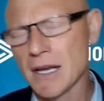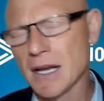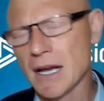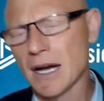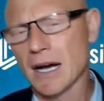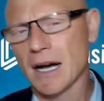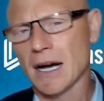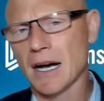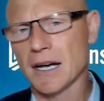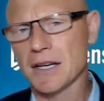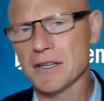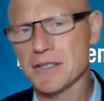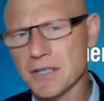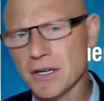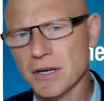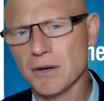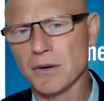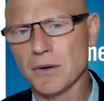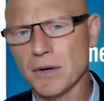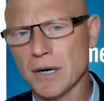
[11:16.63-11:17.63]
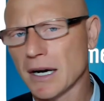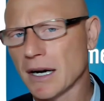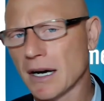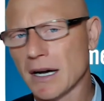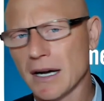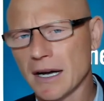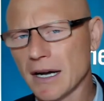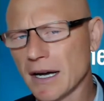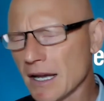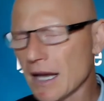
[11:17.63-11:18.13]

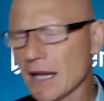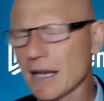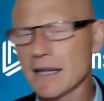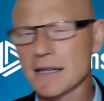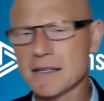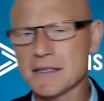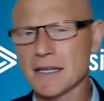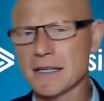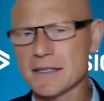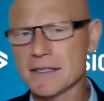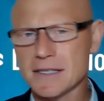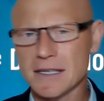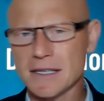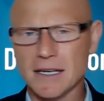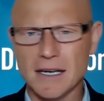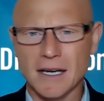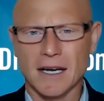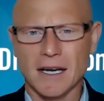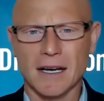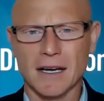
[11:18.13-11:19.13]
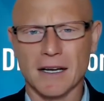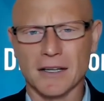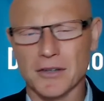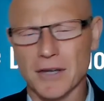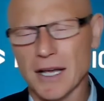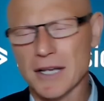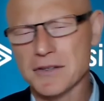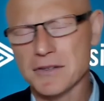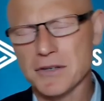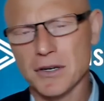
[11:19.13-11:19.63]
Again, it's to
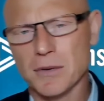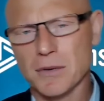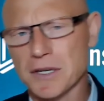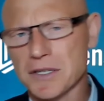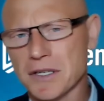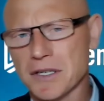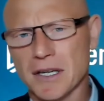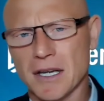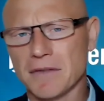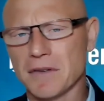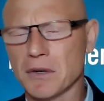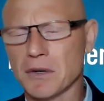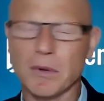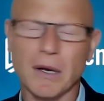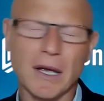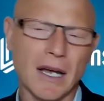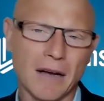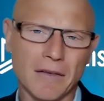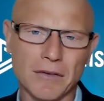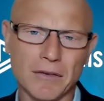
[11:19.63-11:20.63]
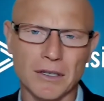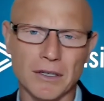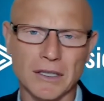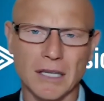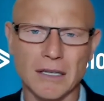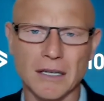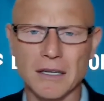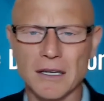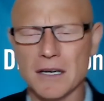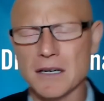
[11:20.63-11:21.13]
answer your question, Kevin, we have looked
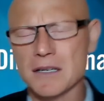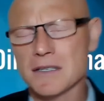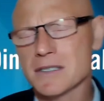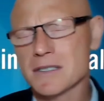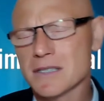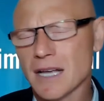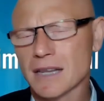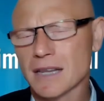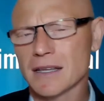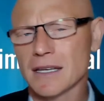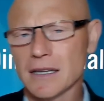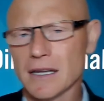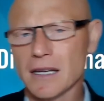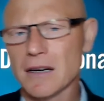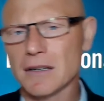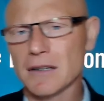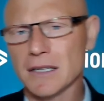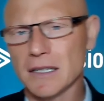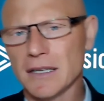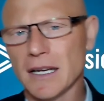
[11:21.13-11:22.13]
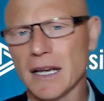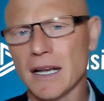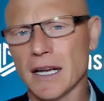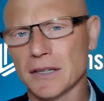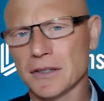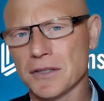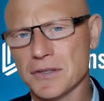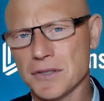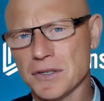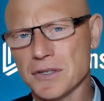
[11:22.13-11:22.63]
at it. There's nothing there in the data
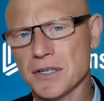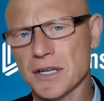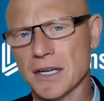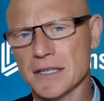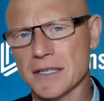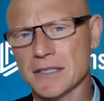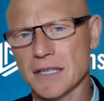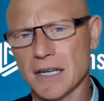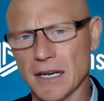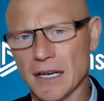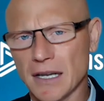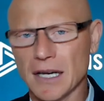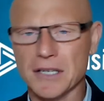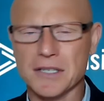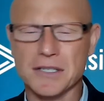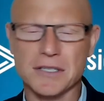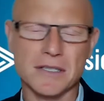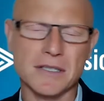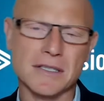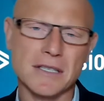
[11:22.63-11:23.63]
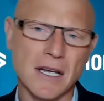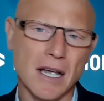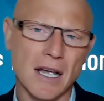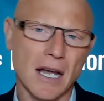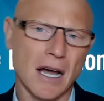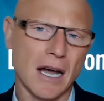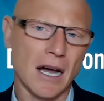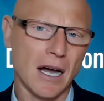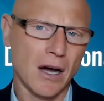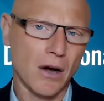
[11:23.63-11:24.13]
to suggest that elections
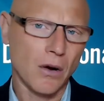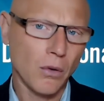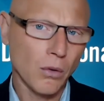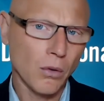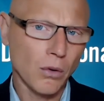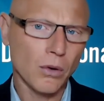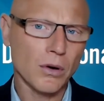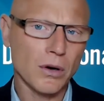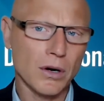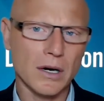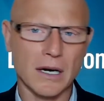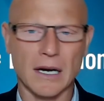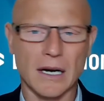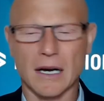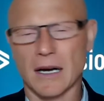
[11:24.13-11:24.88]
or